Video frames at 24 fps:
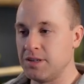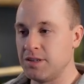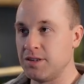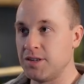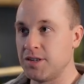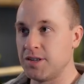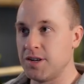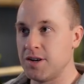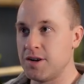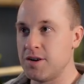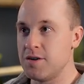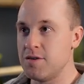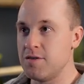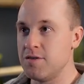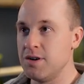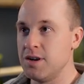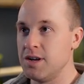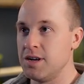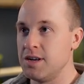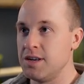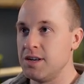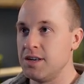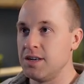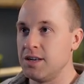So
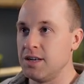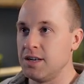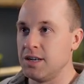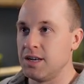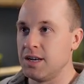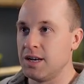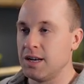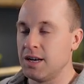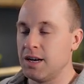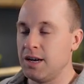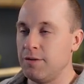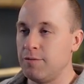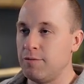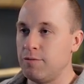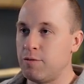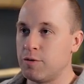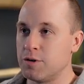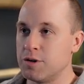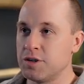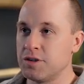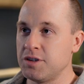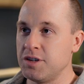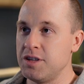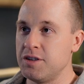
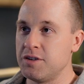unfortunately,